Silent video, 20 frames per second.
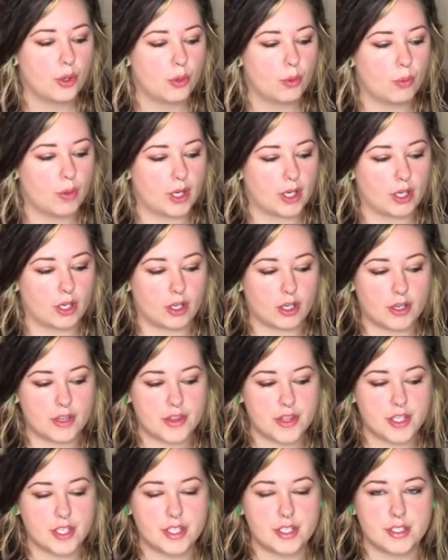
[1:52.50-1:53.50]
where
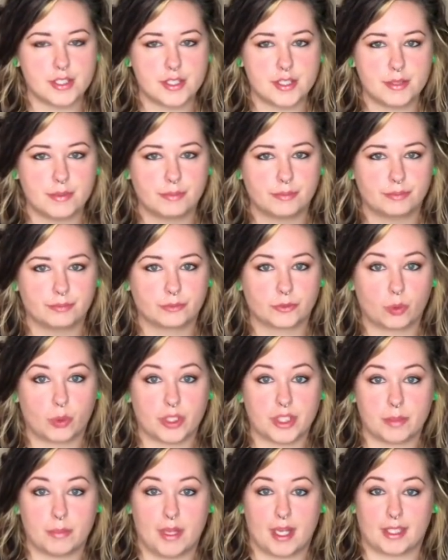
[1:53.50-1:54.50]
Earth is,
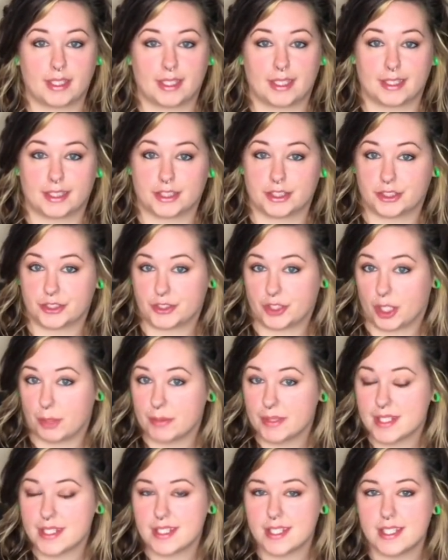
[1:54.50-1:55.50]
where the magnetic
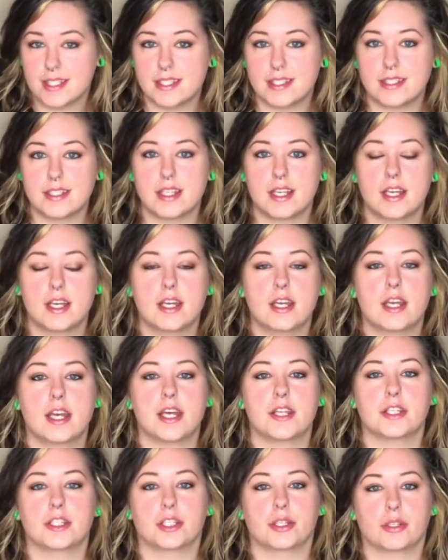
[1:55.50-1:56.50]
disturbance is,
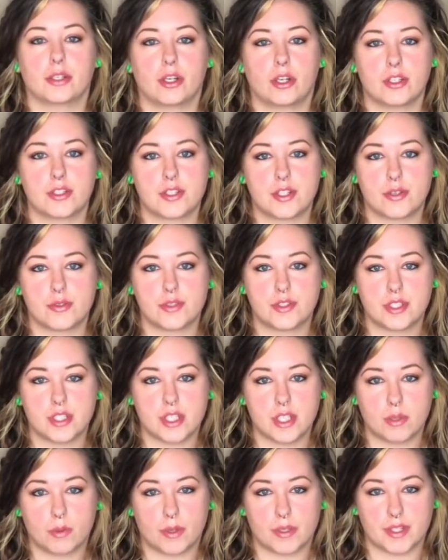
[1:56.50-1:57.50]
and then you can also
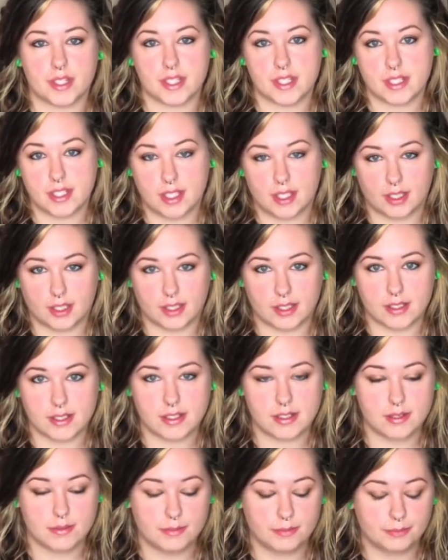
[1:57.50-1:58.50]
see where the sun
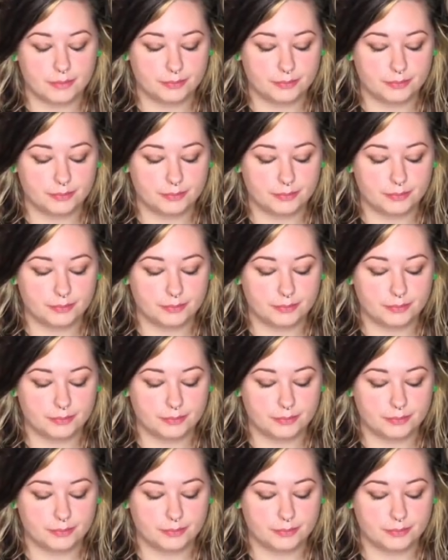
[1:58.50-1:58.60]
is.